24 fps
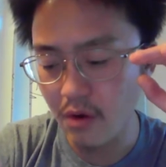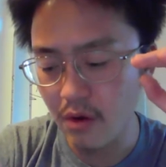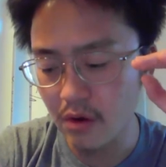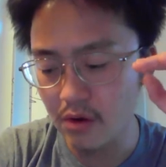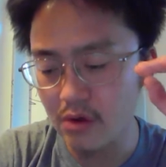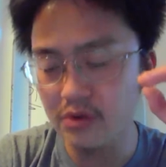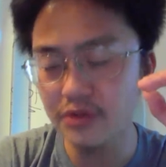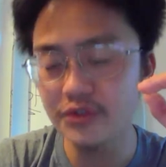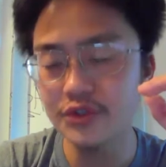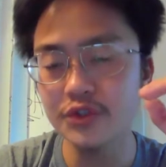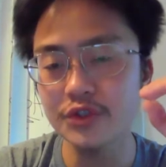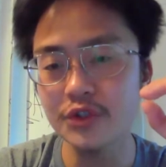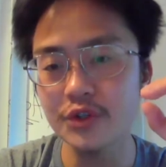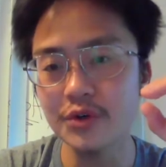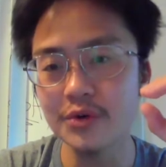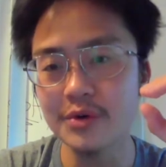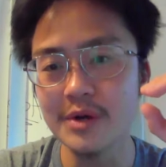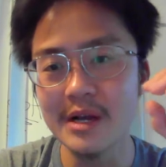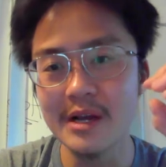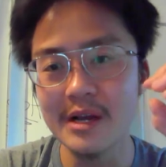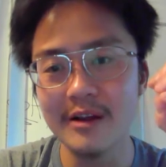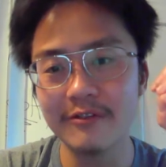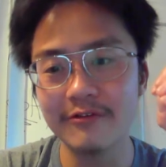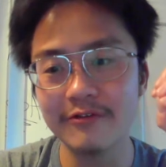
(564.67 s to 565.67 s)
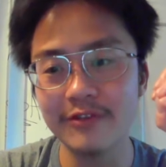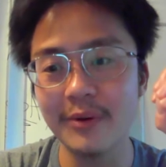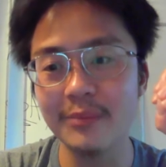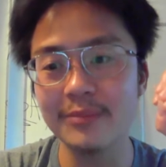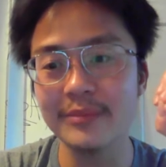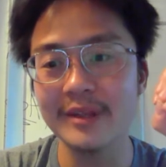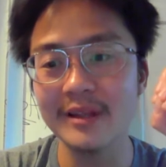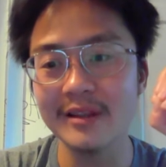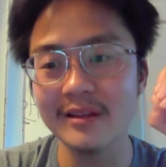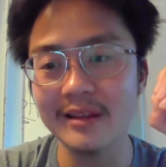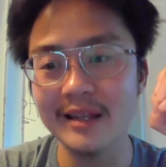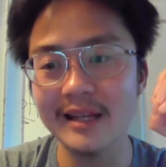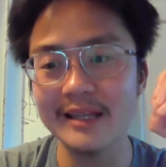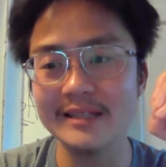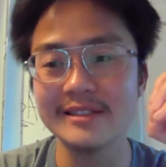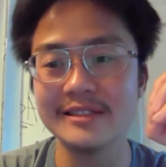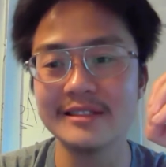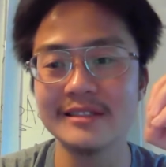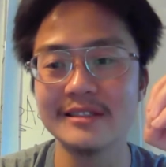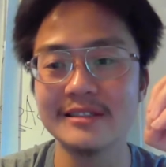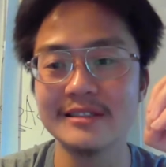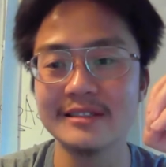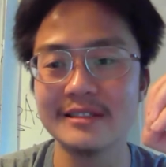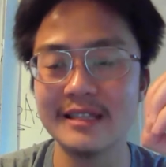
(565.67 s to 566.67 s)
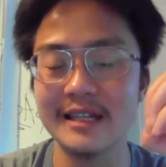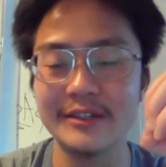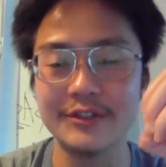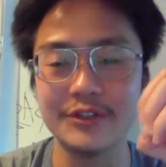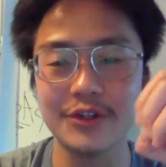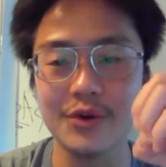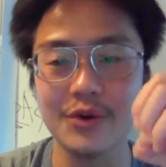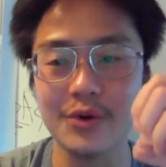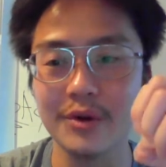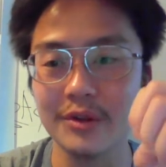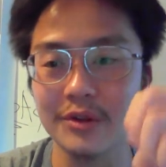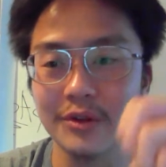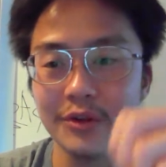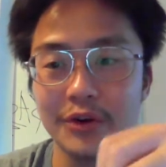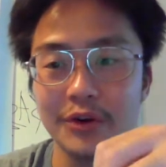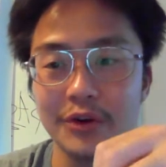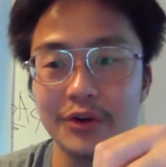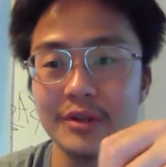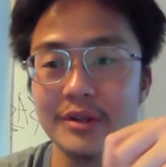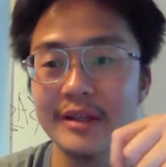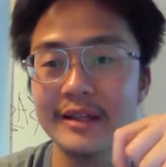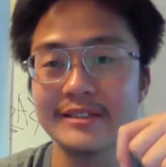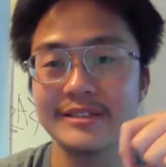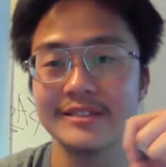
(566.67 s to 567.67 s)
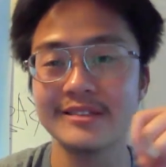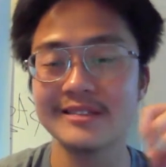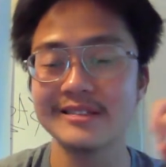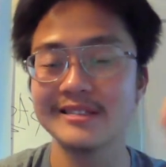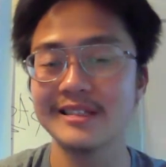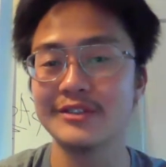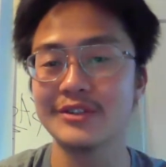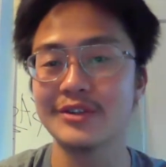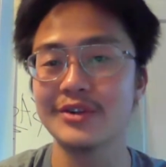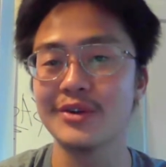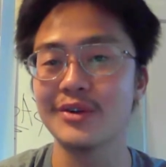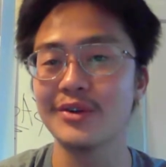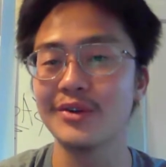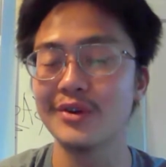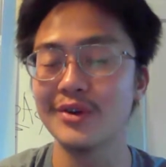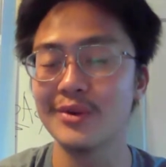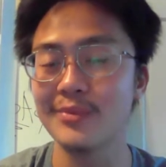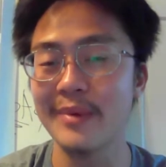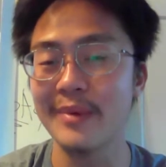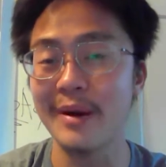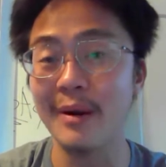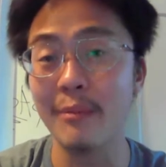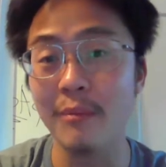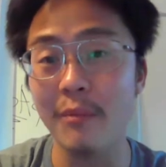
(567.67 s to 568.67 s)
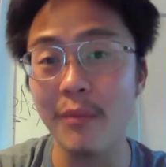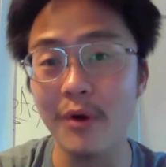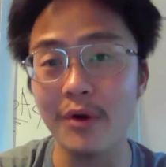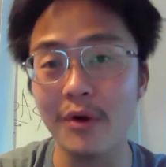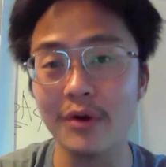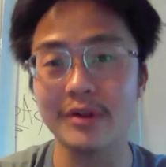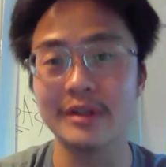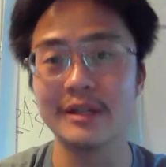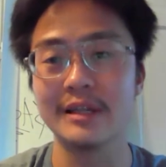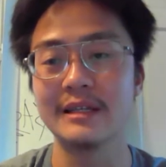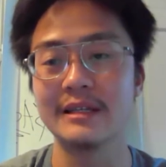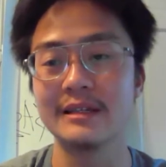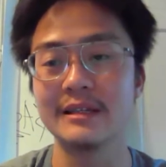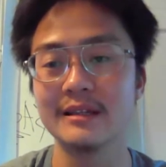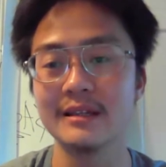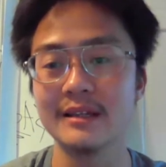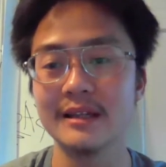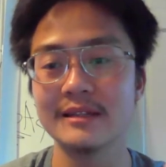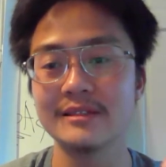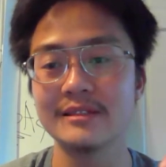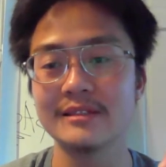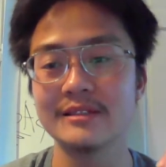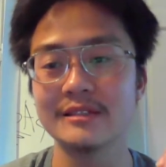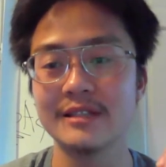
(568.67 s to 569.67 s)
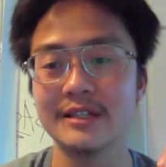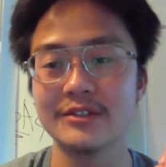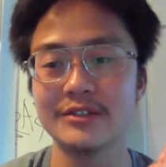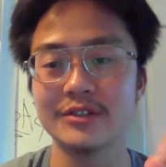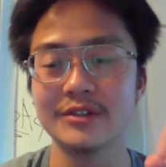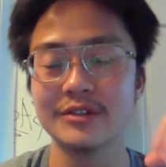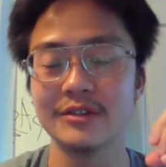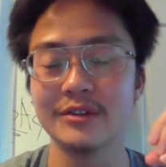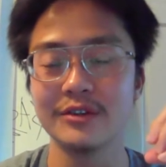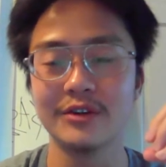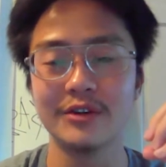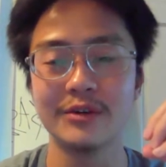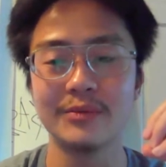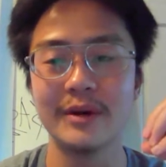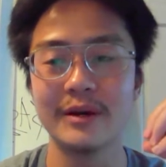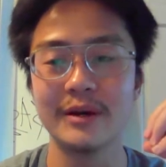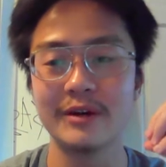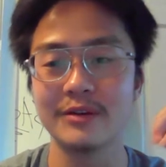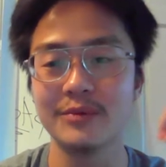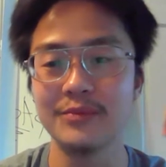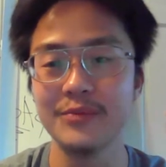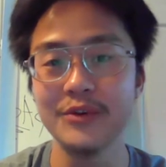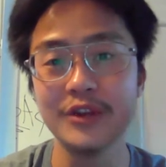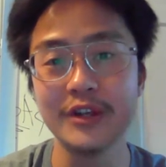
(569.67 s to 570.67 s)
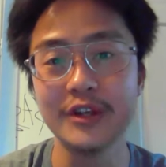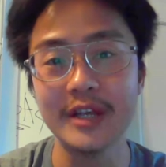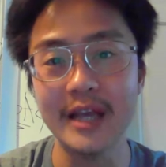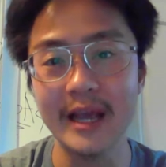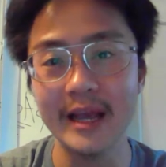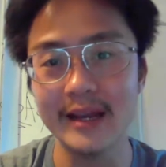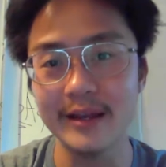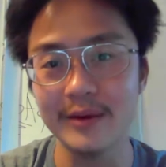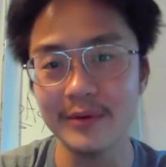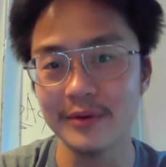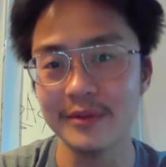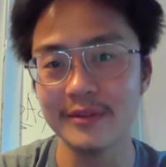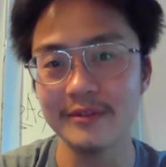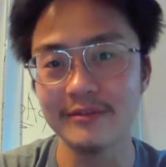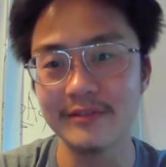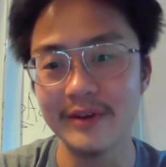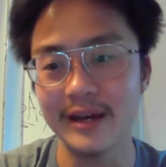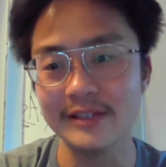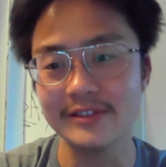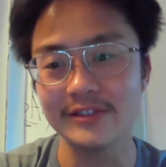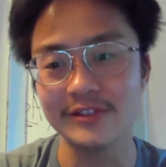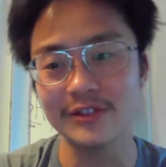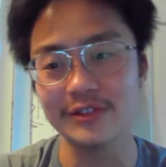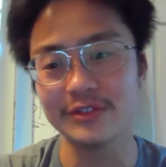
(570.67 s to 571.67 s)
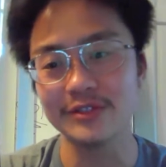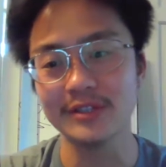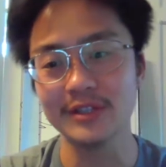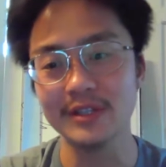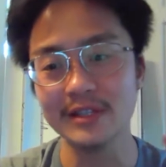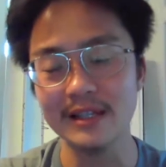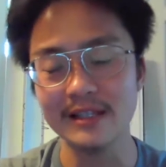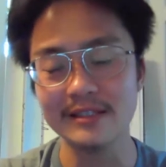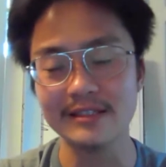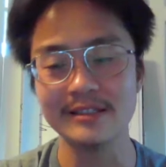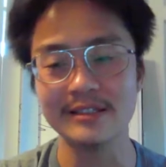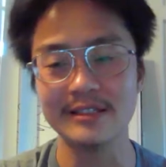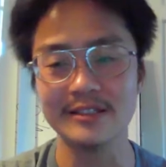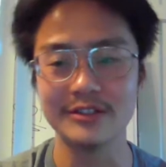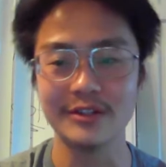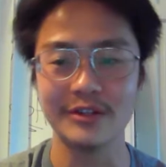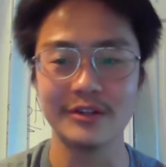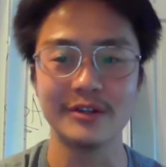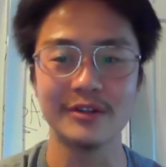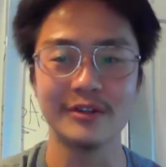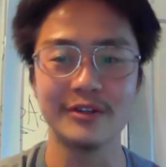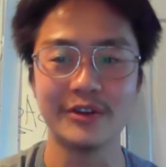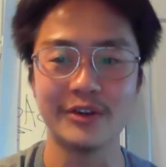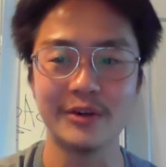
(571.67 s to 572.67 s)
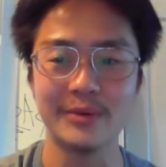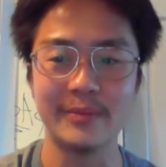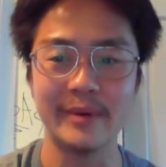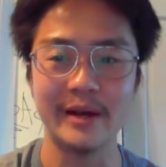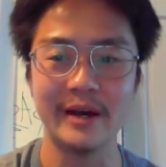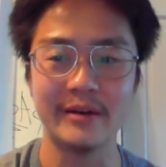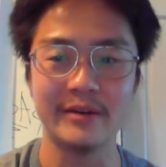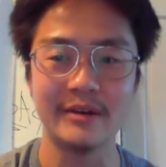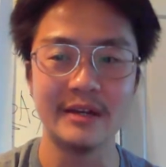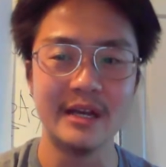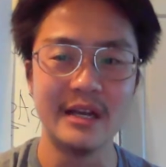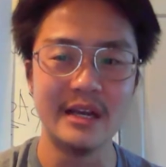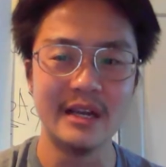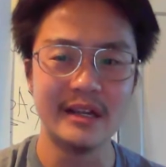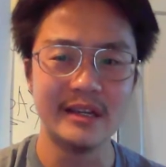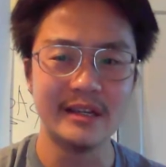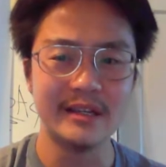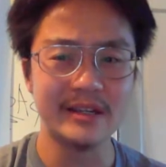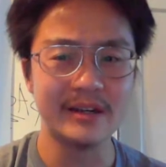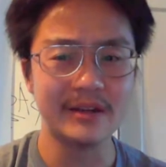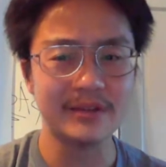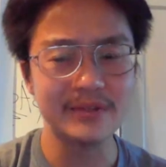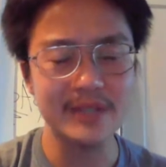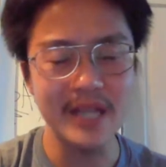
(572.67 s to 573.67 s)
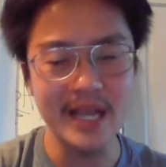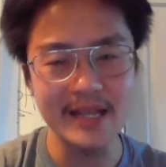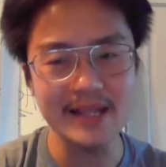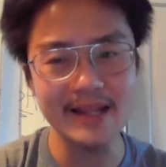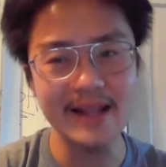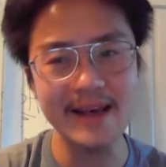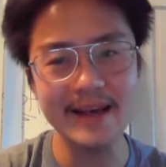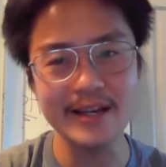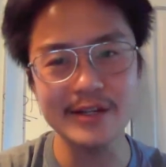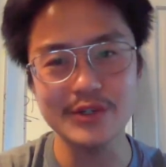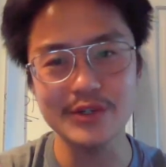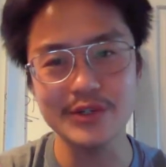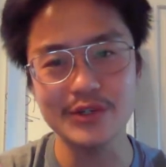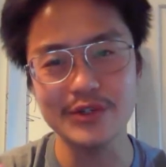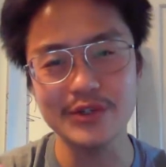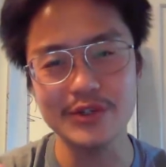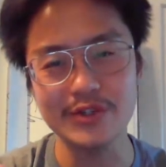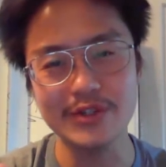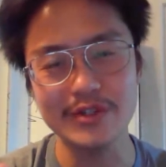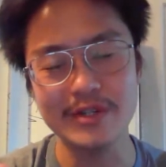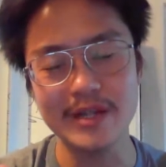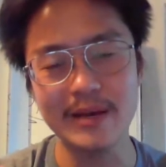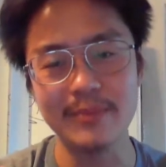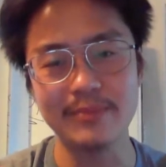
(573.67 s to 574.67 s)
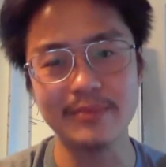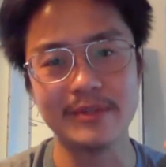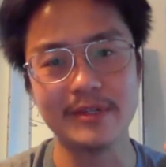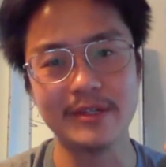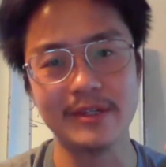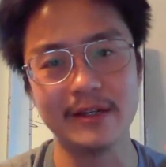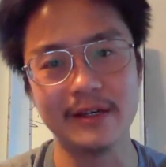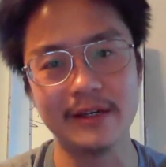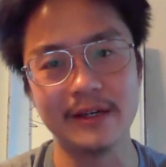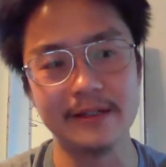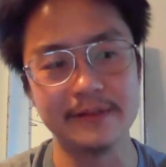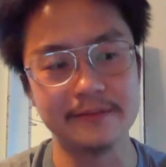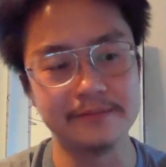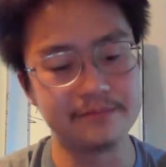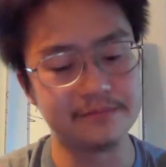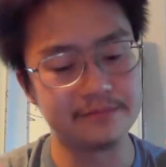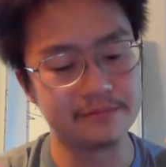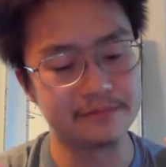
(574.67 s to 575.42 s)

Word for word: also from the lessons that you're going to learn lessons that you're going to learn about marketing the lessons that you're going to learn about communicating with investors the lessons that you're going to learn about you know taking an extra step to